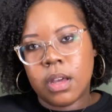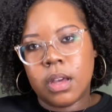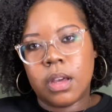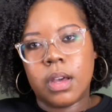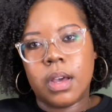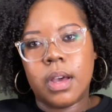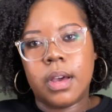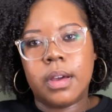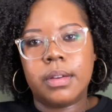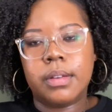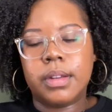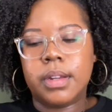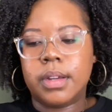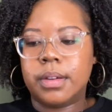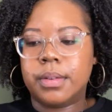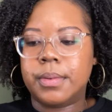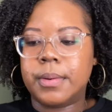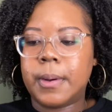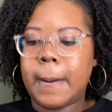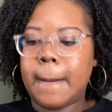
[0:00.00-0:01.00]
I don't
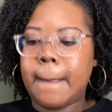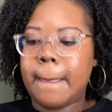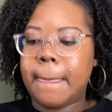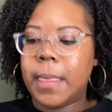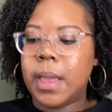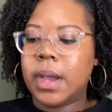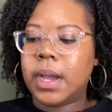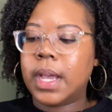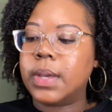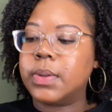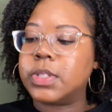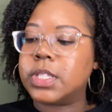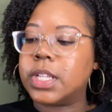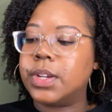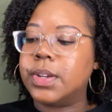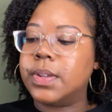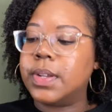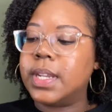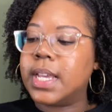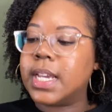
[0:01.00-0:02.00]
know. Okay,
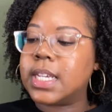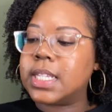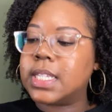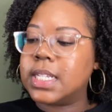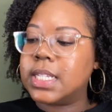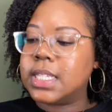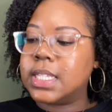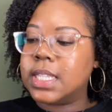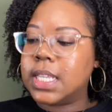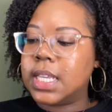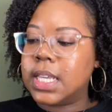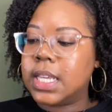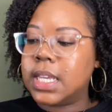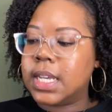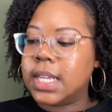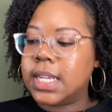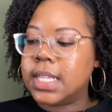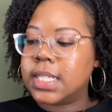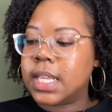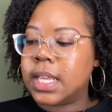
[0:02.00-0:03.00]
so next is the
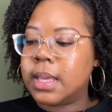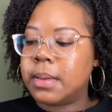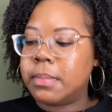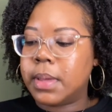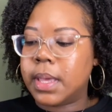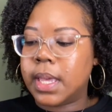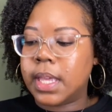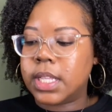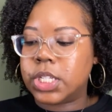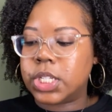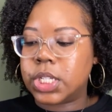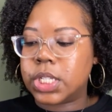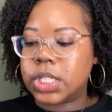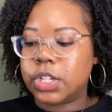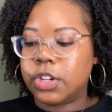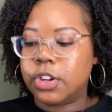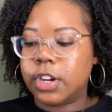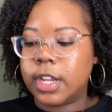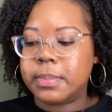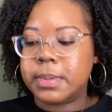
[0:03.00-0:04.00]
Honey's Handmade Just
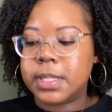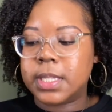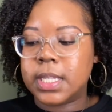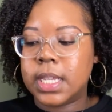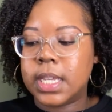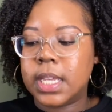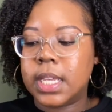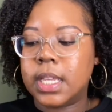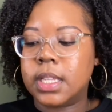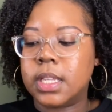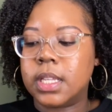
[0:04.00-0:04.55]
Grapeseed